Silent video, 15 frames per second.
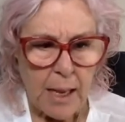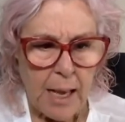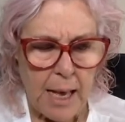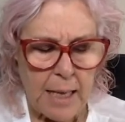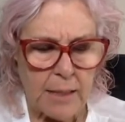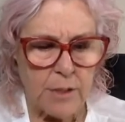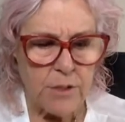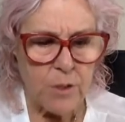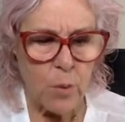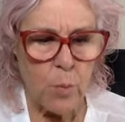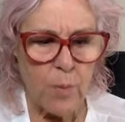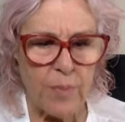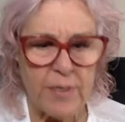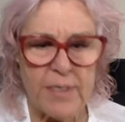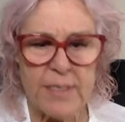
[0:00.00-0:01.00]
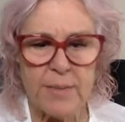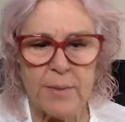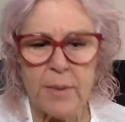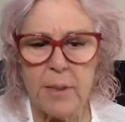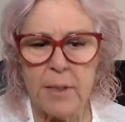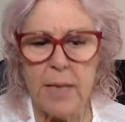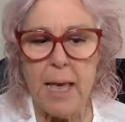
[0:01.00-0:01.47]
And so when this
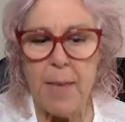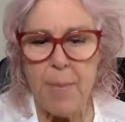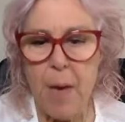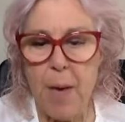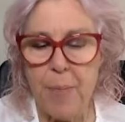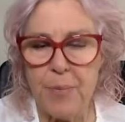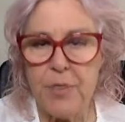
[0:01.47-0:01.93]
came up